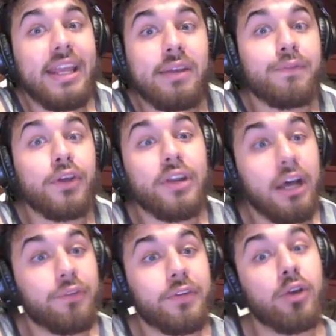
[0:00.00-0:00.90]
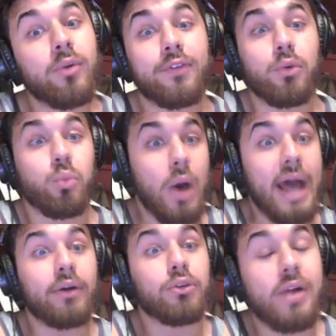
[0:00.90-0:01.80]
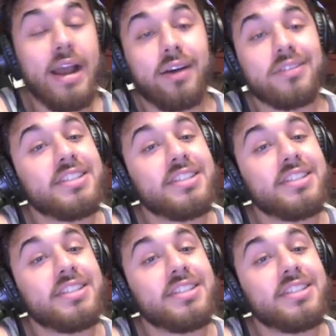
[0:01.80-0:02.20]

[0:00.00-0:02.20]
in Philadelphia with a wild crowd,